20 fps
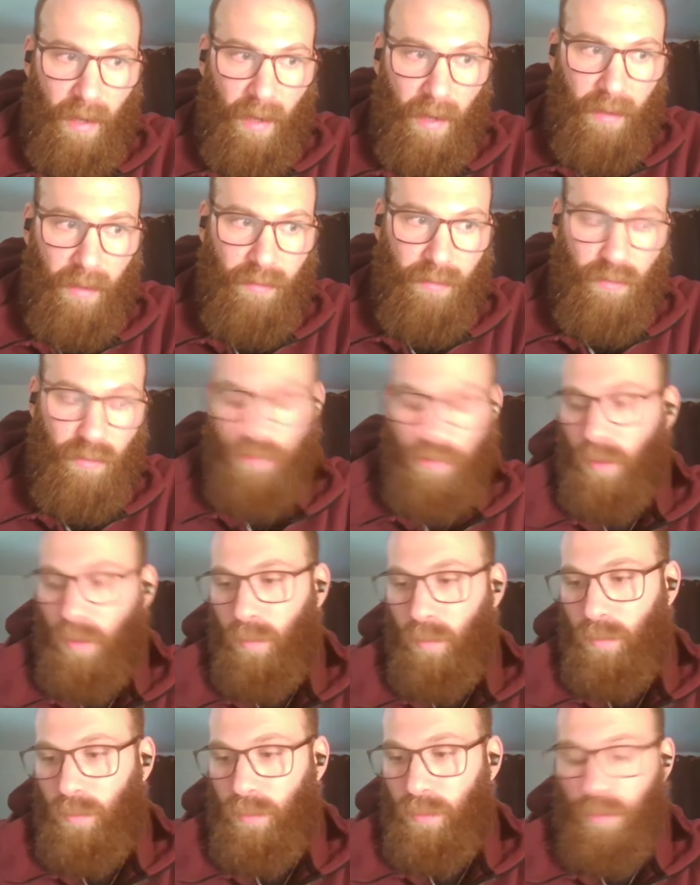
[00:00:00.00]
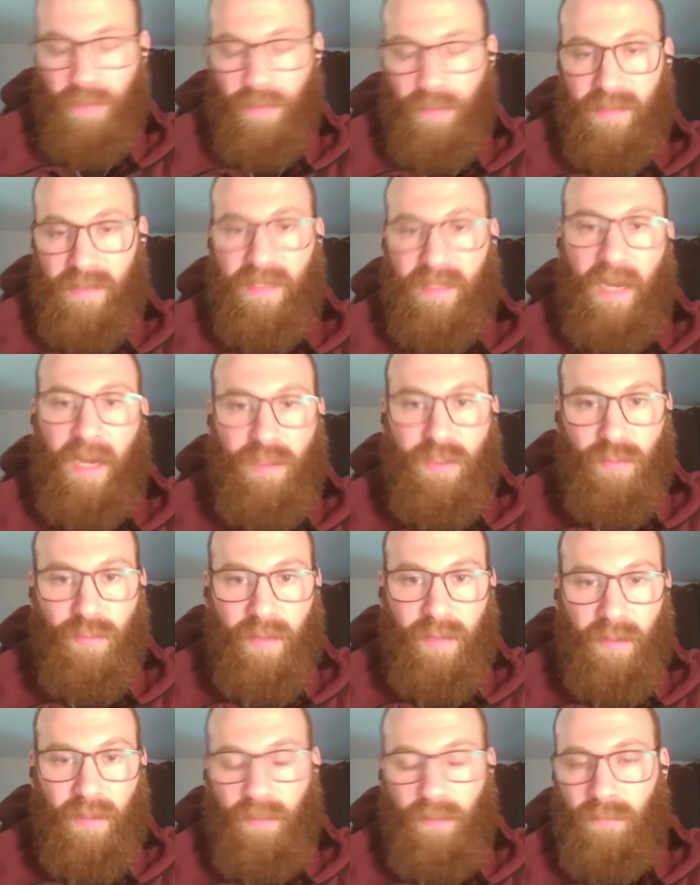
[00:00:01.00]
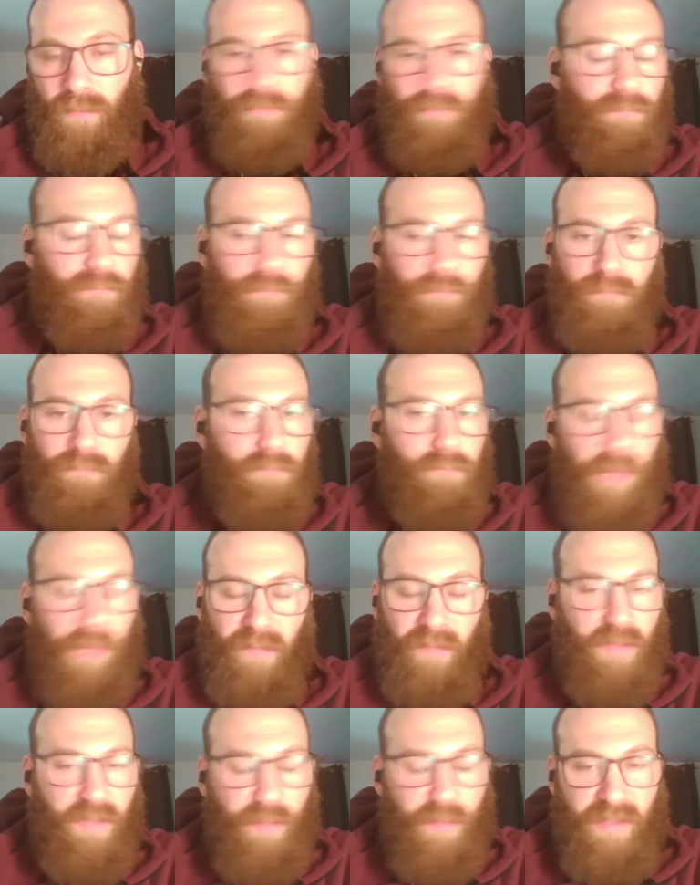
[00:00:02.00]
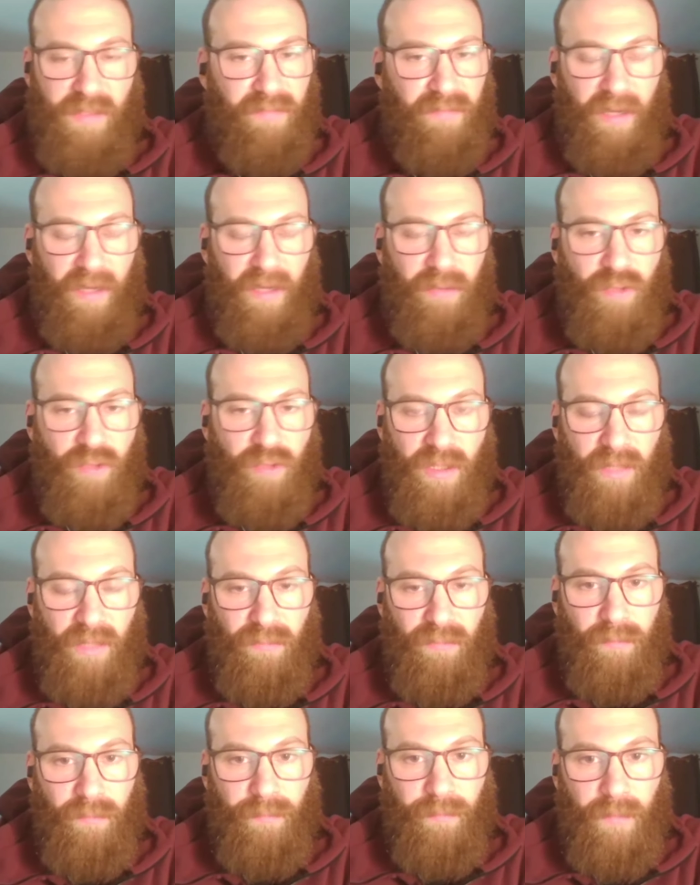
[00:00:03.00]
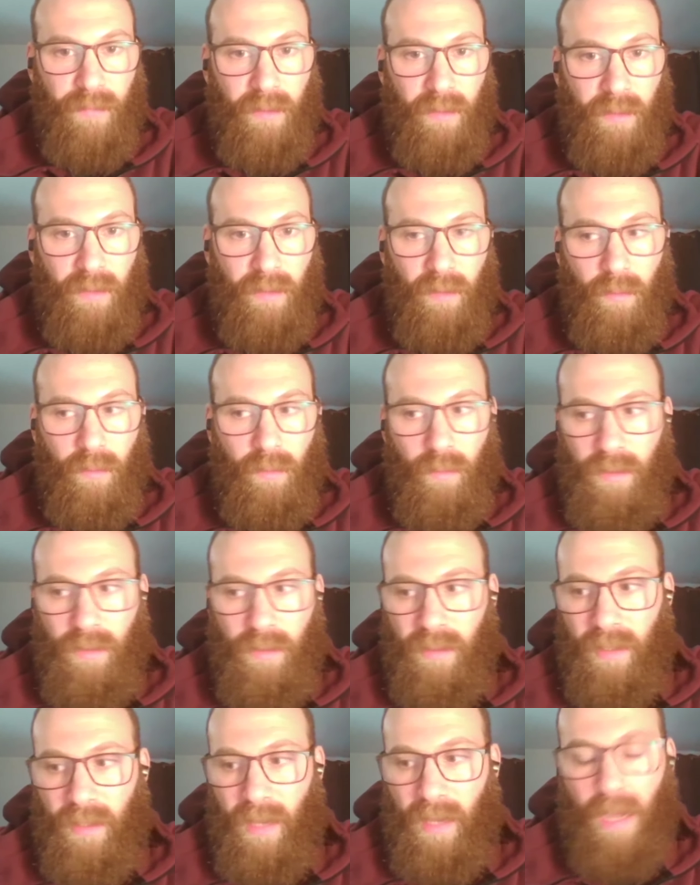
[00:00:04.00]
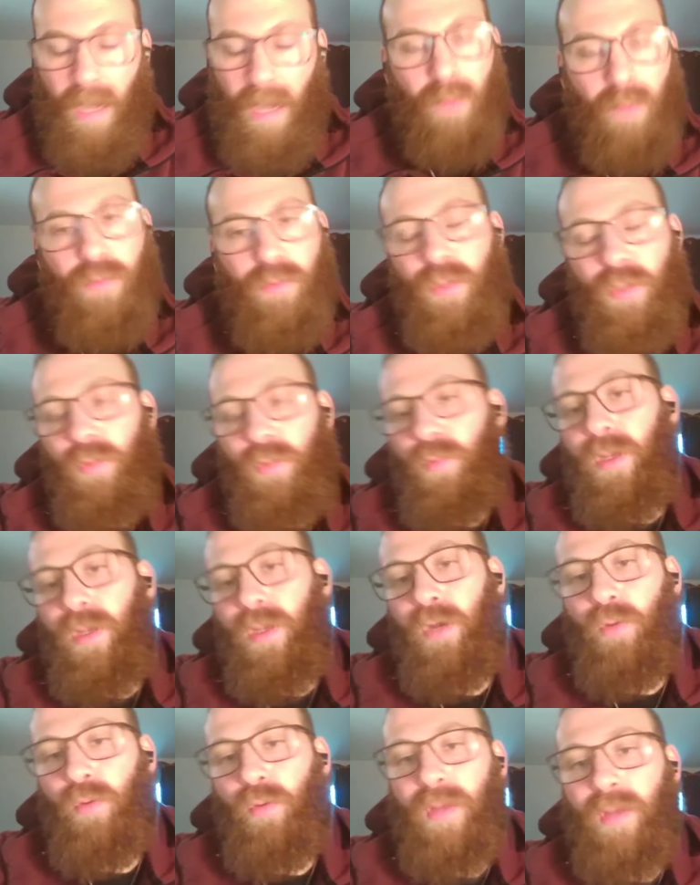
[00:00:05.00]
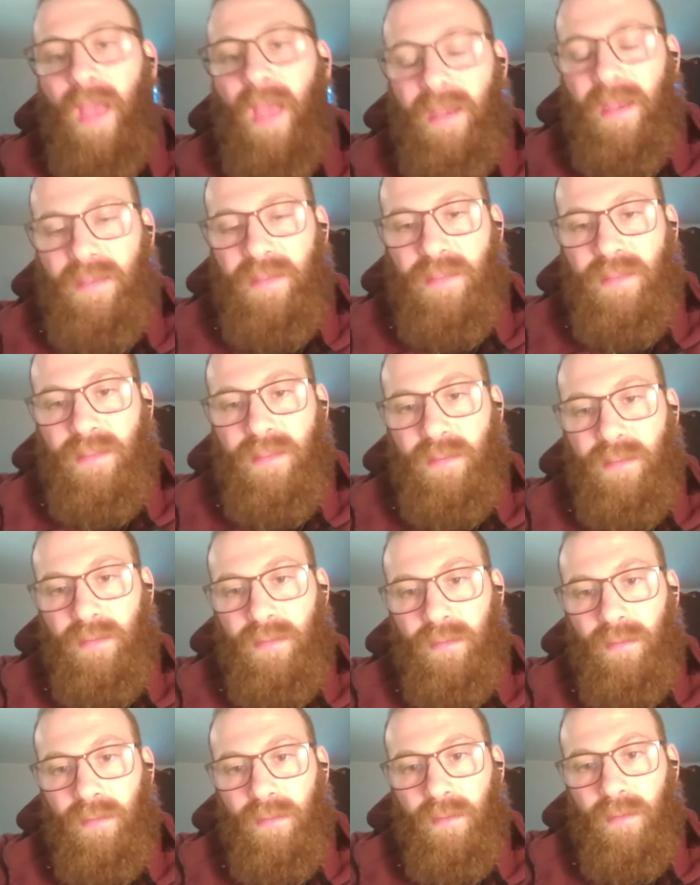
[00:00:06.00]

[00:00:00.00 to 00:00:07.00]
and you know you got scattering of a specific energy level. Well, how do you recreate?